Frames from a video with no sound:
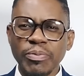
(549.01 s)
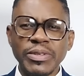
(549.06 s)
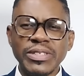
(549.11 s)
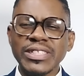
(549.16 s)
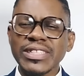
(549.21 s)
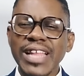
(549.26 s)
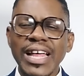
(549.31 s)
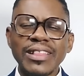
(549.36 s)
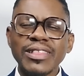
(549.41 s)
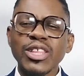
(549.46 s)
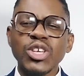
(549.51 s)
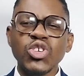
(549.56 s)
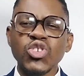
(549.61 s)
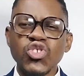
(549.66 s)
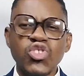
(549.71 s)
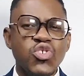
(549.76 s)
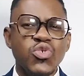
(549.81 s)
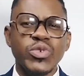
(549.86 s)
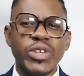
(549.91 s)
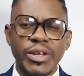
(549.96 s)
It's nothing
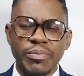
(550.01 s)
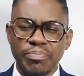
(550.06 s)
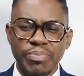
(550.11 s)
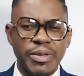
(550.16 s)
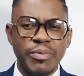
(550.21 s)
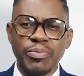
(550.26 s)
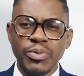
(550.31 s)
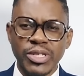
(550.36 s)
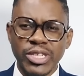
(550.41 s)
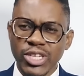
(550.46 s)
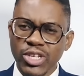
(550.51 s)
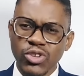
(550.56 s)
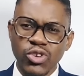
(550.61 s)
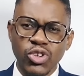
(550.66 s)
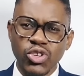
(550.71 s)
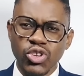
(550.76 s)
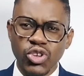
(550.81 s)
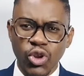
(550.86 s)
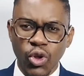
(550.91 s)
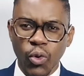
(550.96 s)
new that people did
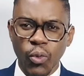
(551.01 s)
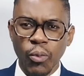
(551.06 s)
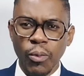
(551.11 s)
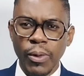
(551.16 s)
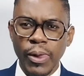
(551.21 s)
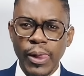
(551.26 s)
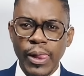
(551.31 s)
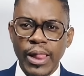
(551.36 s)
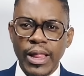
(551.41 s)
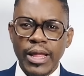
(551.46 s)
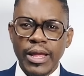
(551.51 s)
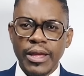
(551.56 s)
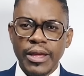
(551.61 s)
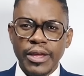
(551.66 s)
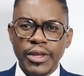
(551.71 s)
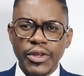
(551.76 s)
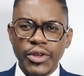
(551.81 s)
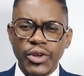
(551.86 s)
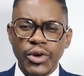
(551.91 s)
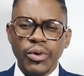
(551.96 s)
not know,
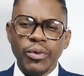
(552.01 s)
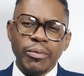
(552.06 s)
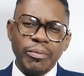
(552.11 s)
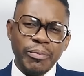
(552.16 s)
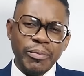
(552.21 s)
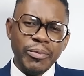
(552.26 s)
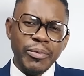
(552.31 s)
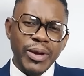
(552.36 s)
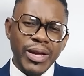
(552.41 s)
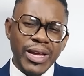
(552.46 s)
you know.